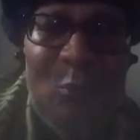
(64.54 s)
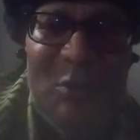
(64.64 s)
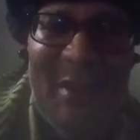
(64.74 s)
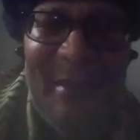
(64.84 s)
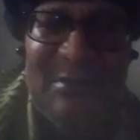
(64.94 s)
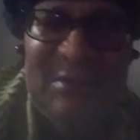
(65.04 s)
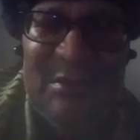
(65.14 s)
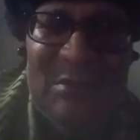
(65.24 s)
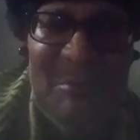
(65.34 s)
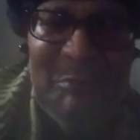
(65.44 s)
what I
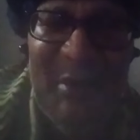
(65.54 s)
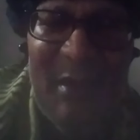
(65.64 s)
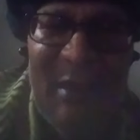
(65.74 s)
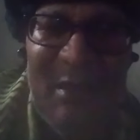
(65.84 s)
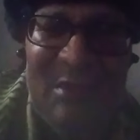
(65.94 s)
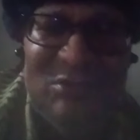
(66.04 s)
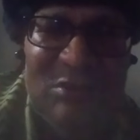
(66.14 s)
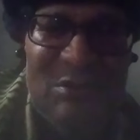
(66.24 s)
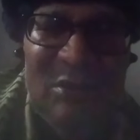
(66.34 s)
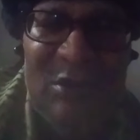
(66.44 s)
did in the past
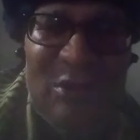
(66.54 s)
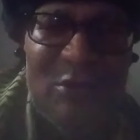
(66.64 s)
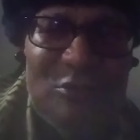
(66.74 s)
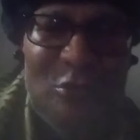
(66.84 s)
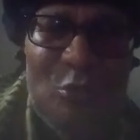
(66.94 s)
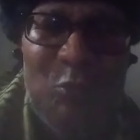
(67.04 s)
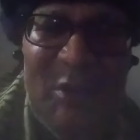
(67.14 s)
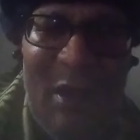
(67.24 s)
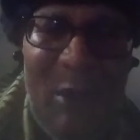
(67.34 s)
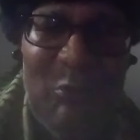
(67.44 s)
and, you know,
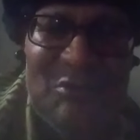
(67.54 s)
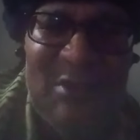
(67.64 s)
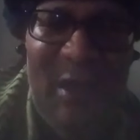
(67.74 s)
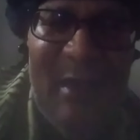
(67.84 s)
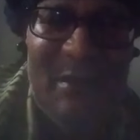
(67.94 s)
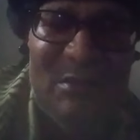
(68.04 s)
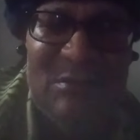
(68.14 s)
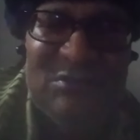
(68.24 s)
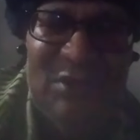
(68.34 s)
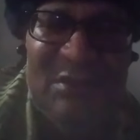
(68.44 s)
where I was at
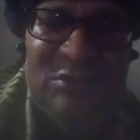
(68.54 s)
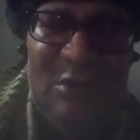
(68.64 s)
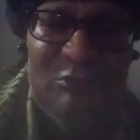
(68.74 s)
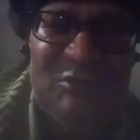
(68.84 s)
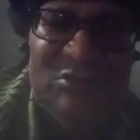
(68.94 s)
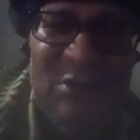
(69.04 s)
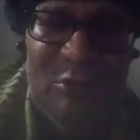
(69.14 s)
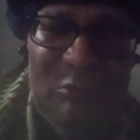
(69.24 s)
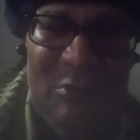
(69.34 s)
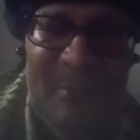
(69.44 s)
and et cetera, et
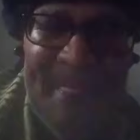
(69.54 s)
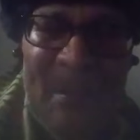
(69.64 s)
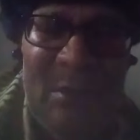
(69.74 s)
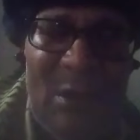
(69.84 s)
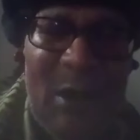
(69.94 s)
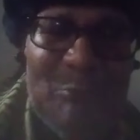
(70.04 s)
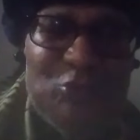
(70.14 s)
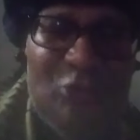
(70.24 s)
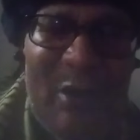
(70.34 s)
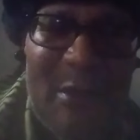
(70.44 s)
cetera. I'm
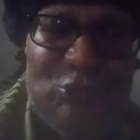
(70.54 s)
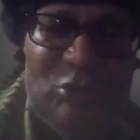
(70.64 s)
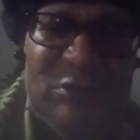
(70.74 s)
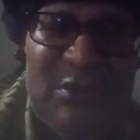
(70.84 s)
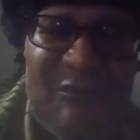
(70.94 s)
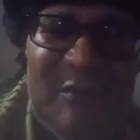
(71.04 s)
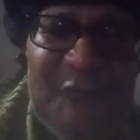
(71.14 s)
trying to give